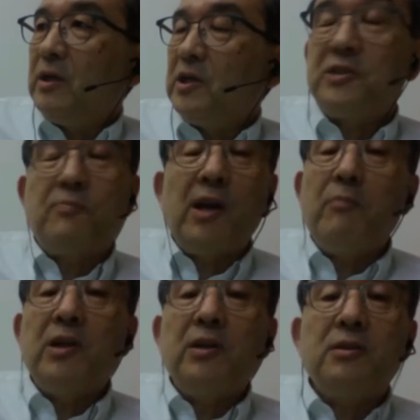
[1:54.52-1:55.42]

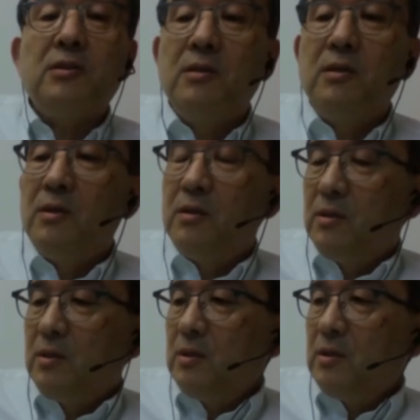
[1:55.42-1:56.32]
experiment
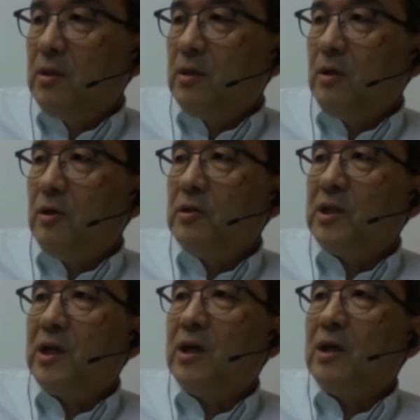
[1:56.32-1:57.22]
on
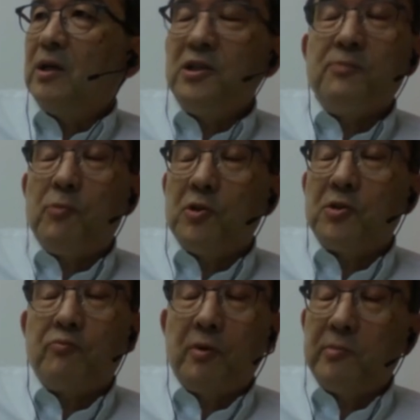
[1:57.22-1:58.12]
the response
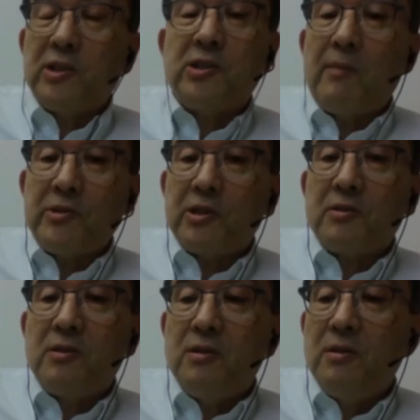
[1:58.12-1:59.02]
from the
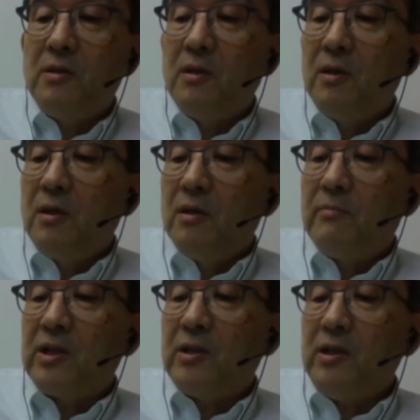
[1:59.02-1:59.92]
subject.
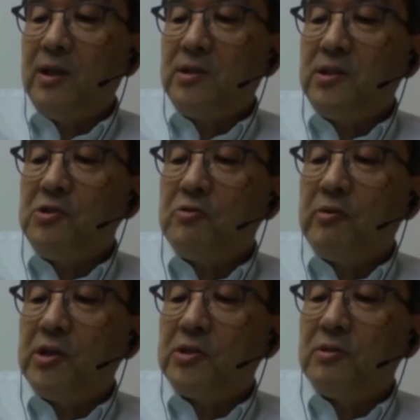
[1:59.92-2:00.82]
But in that
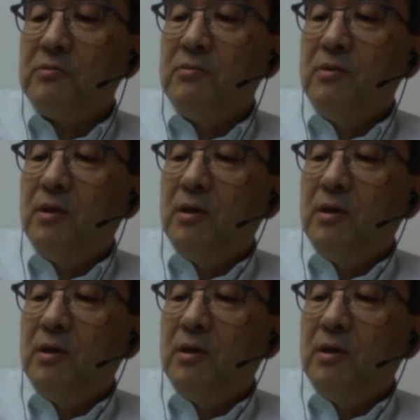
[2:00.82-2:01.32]
situation,